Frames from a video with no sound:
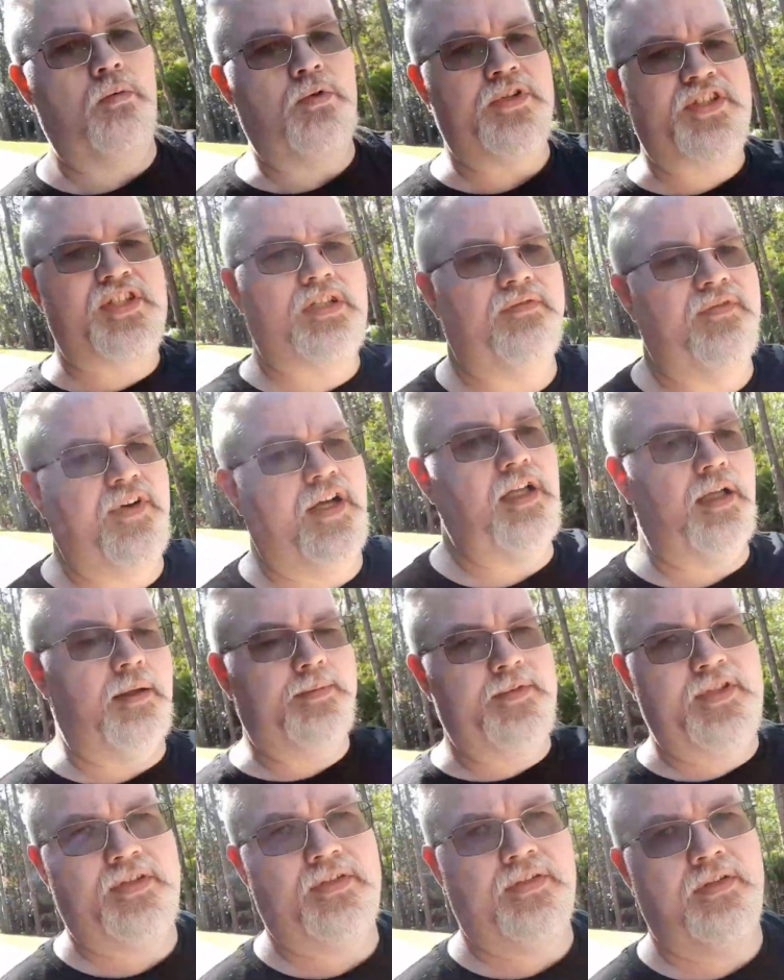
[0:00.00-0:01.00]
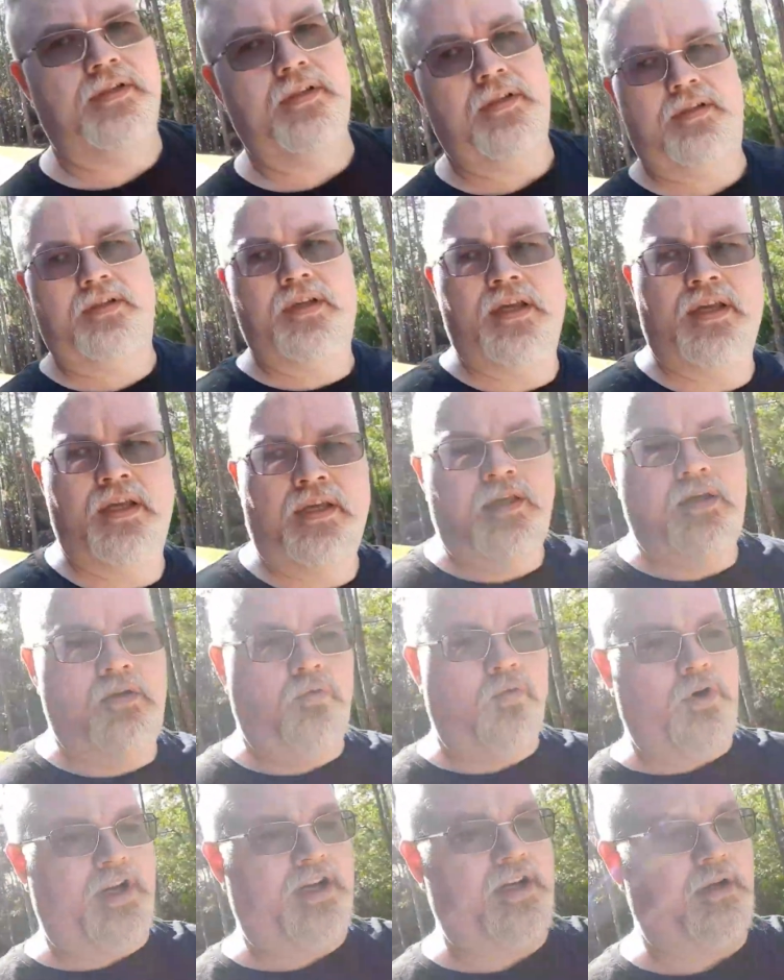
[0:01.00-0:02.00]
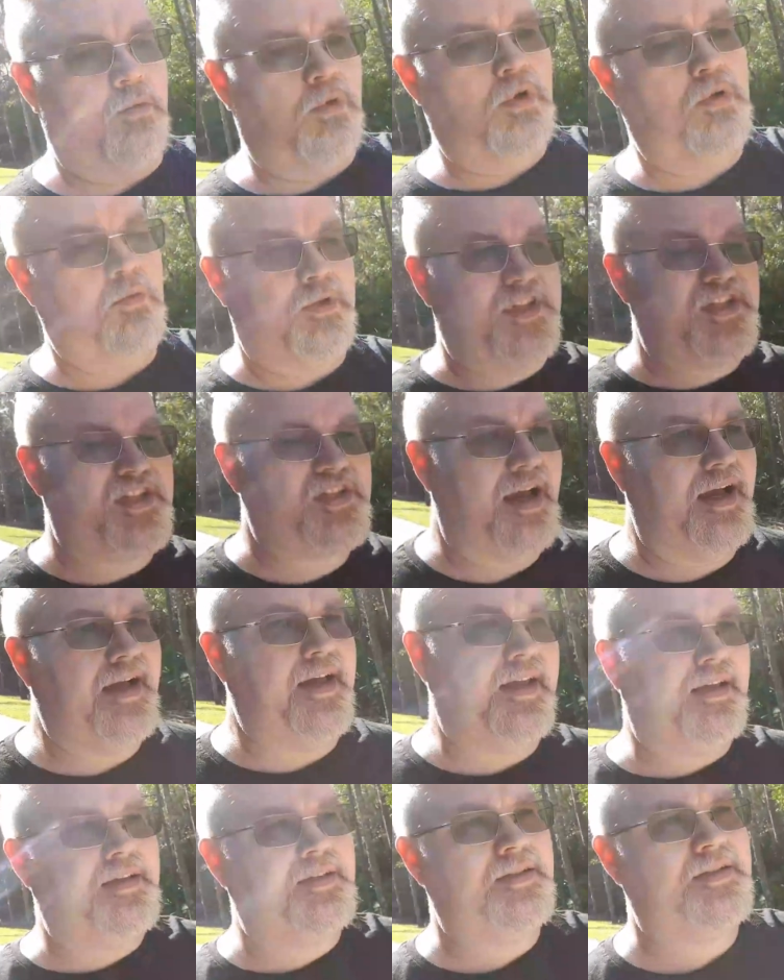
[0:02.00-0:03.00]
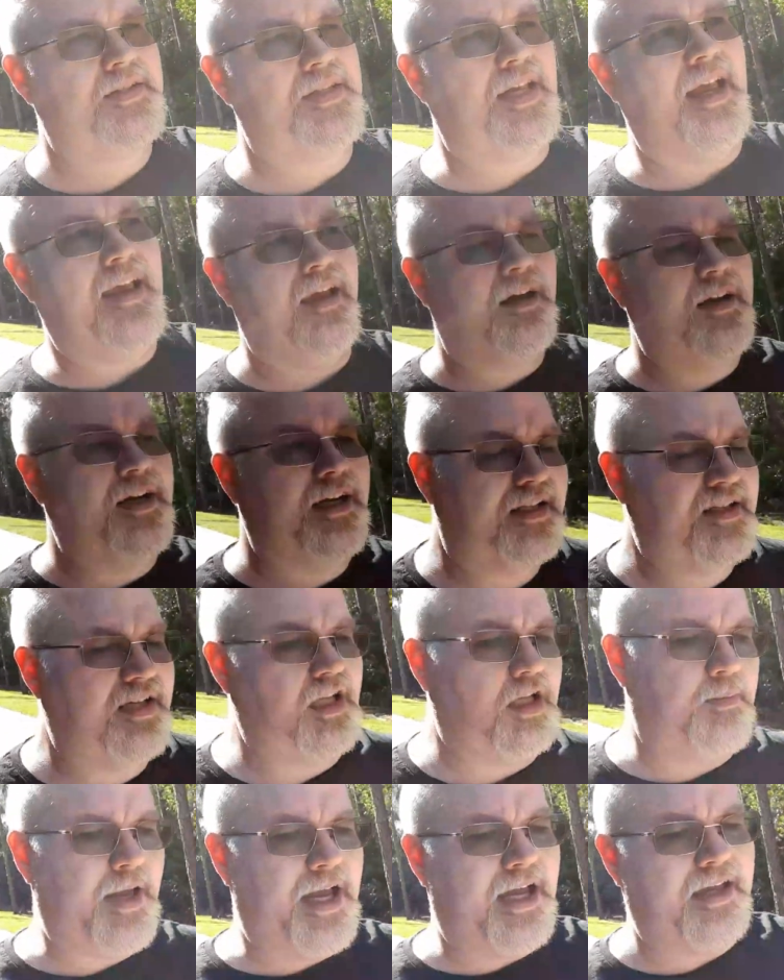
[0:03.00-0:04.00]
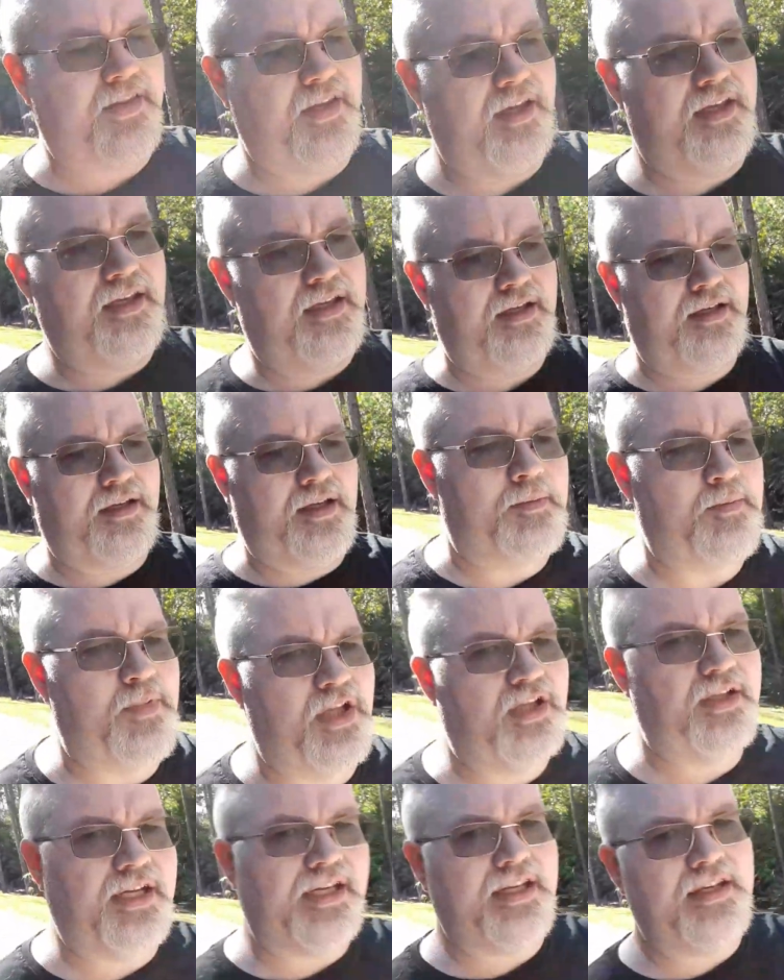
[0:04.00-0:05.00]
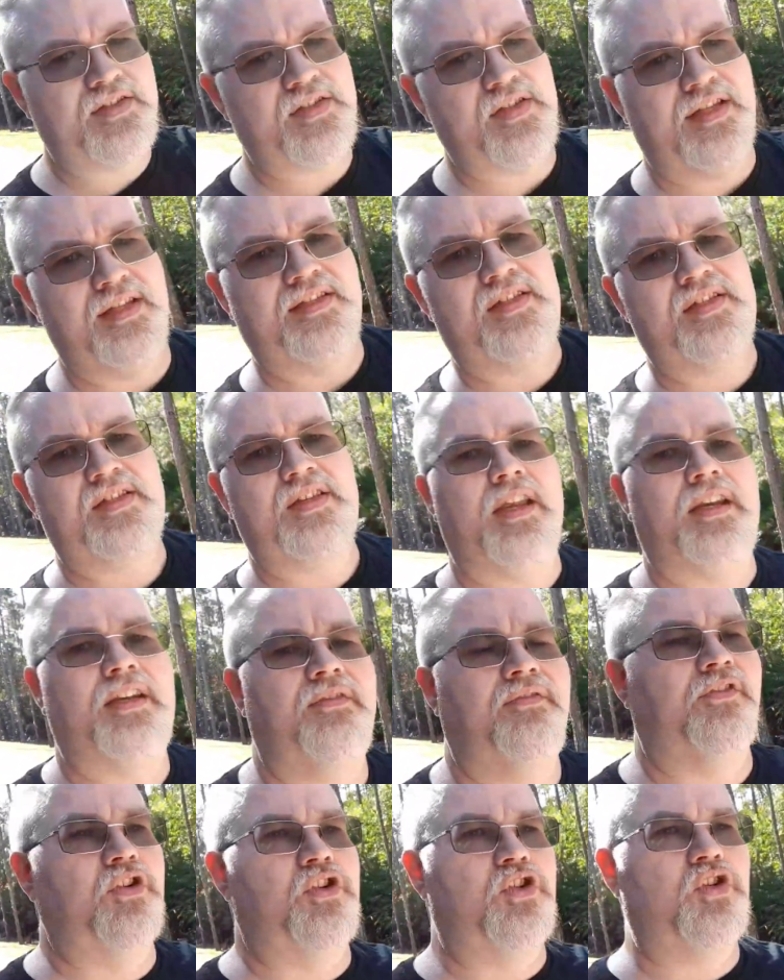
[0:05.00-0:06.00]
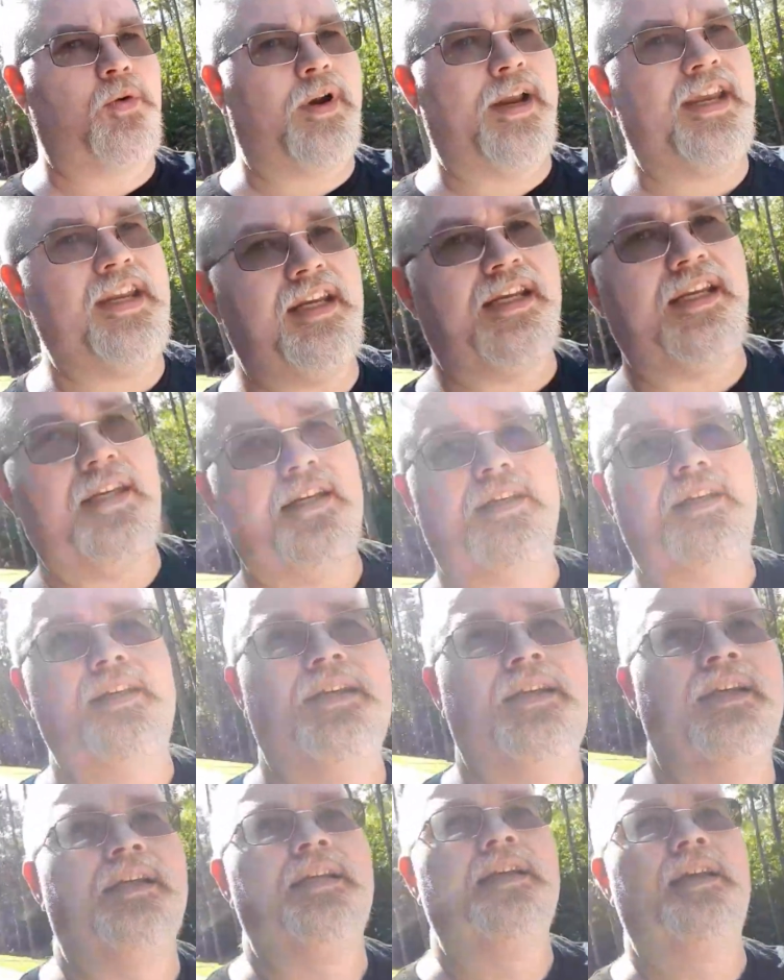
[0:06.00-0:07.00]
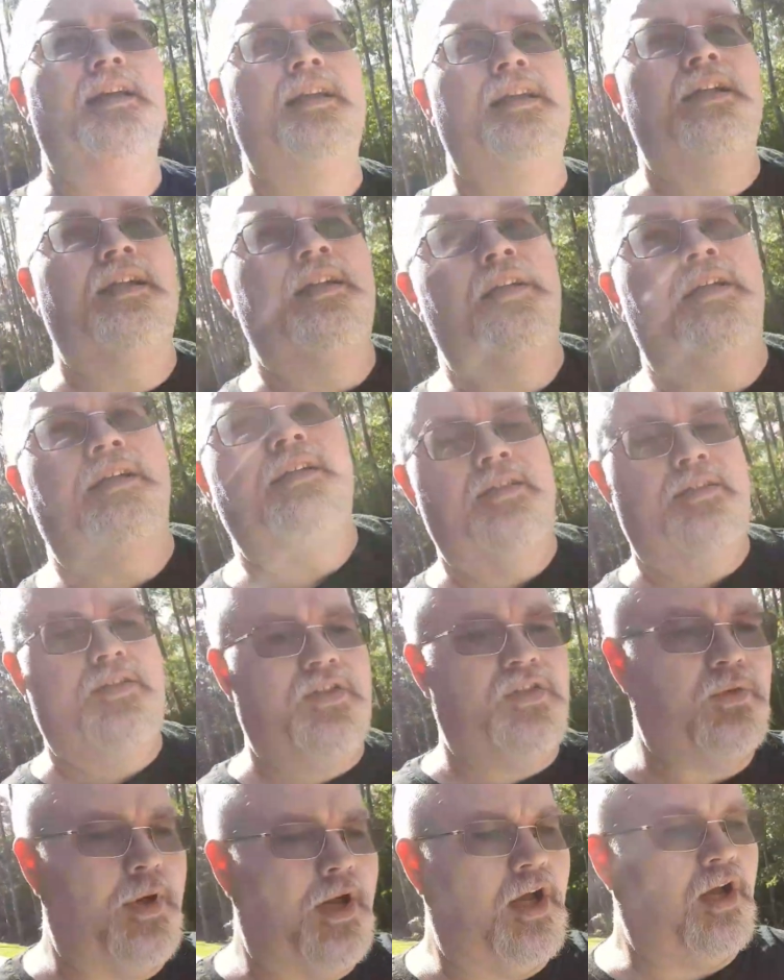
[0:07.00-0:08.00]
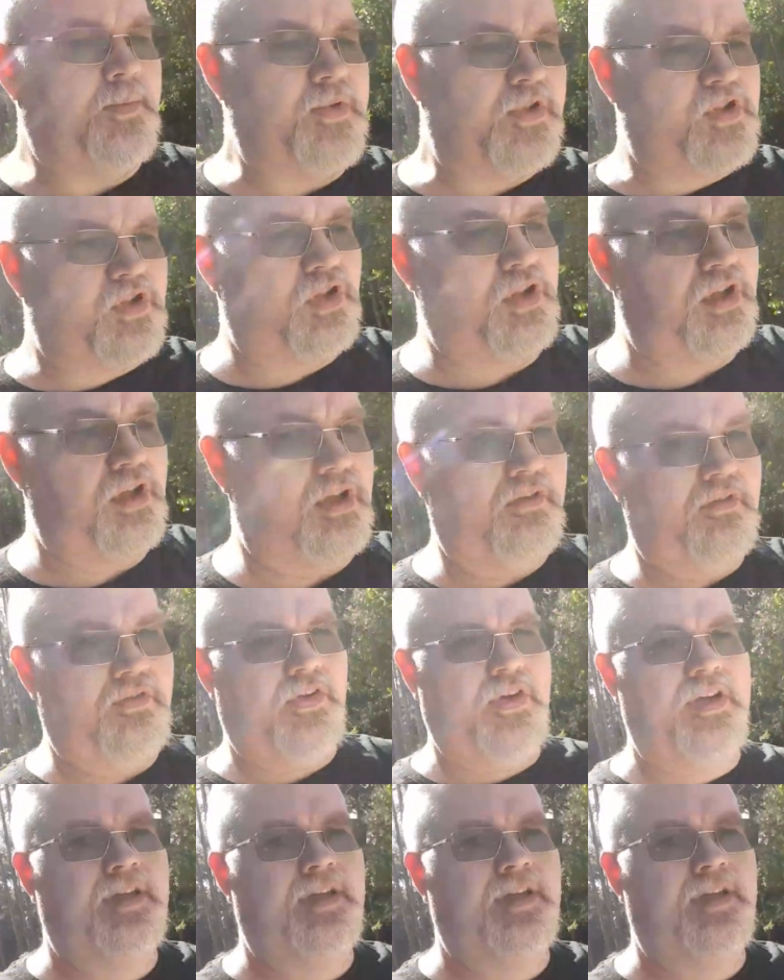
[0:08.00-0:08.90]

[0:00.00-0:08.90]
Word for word: was developed where anyone with psi psionic telepathic abilities is sent for training to help serve.